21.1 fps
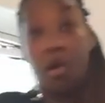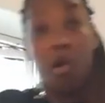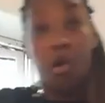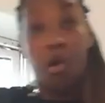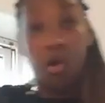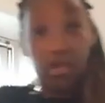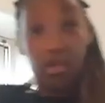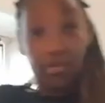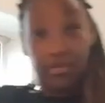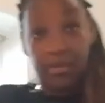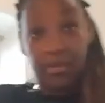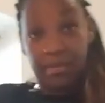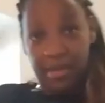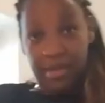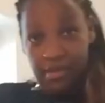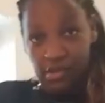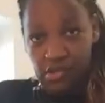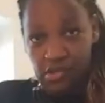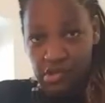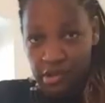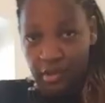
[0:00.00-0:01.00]
all of the
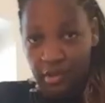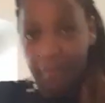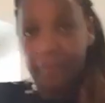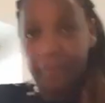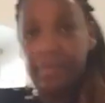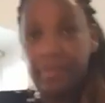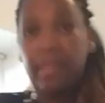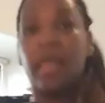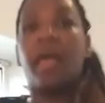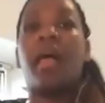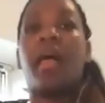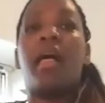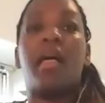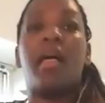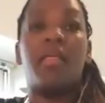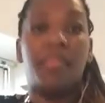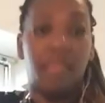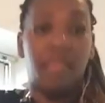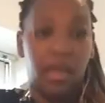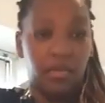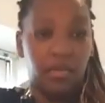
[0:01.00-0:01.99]
mixture,
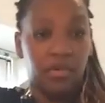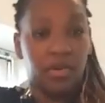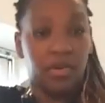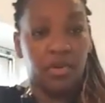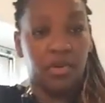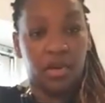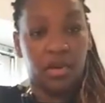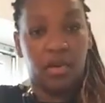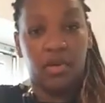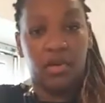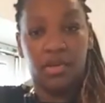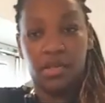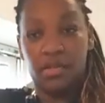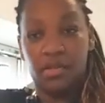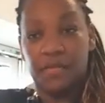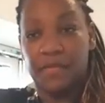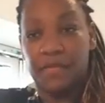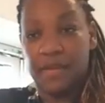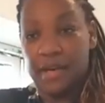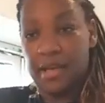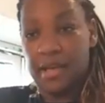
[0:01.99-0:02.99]
and then we're going to go on to
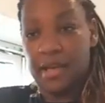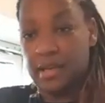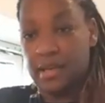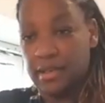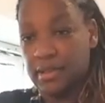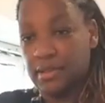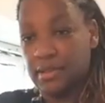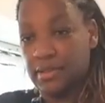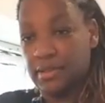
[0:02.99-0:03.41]
frying.